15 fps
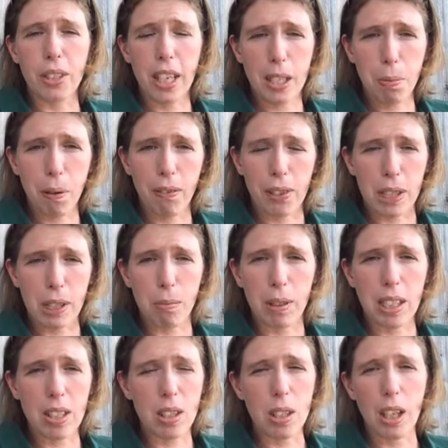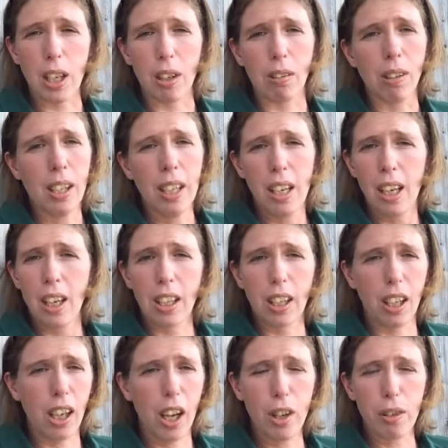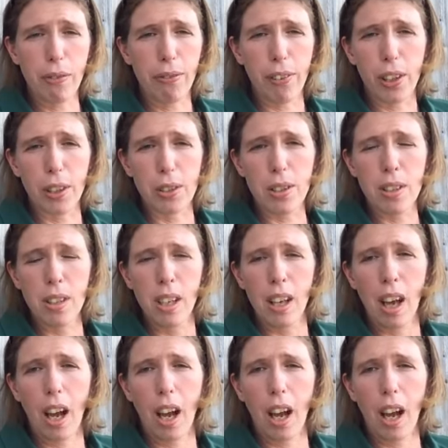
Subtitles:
desperate for something to do, a load of fruit,